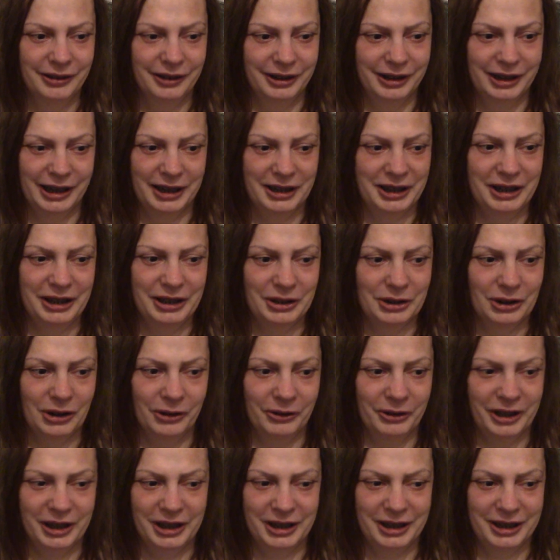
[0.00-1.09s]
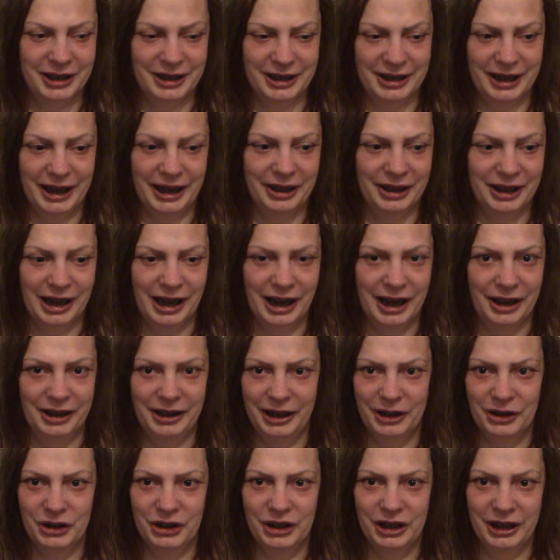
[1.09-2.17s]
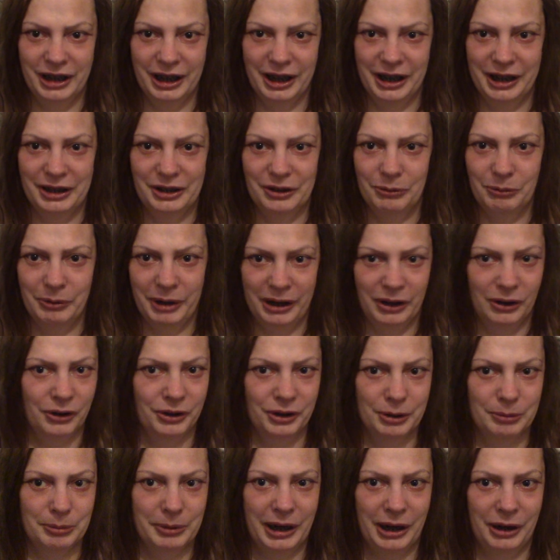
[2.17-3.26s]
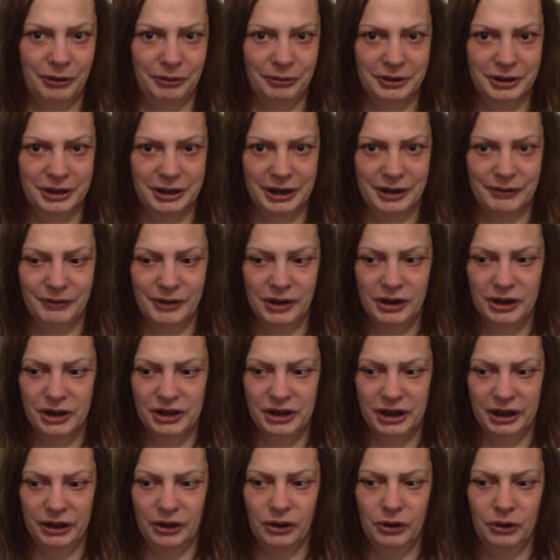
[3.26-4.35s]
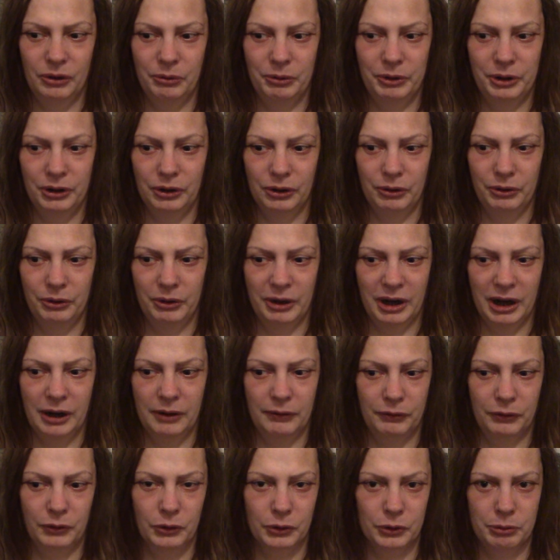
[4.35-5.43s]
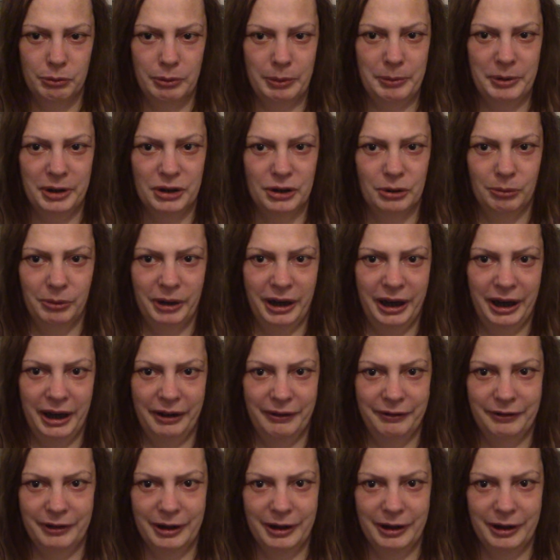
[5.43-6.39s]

Nadine Dorries just said that, and then she kind of went on about saying, oh, you know, you can't force women to wear